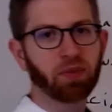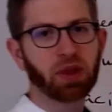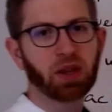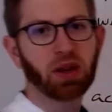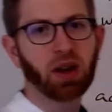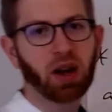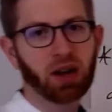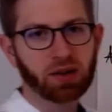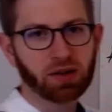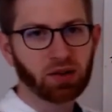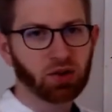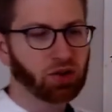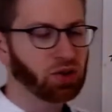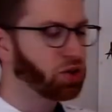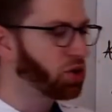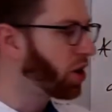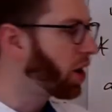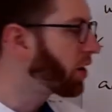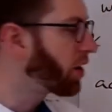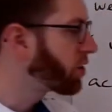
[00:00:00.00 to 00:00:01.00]
oxygen
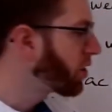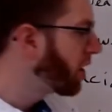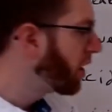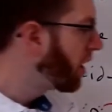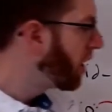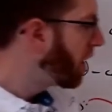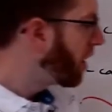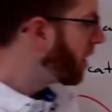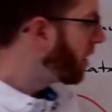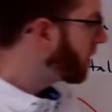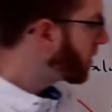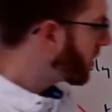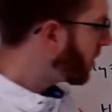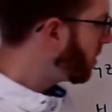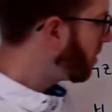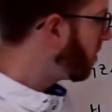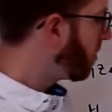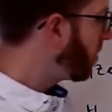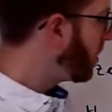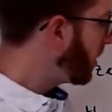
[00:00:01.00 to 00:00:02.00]
charge. So
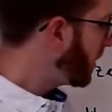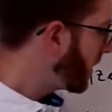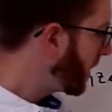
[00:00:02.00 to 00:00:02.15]
this is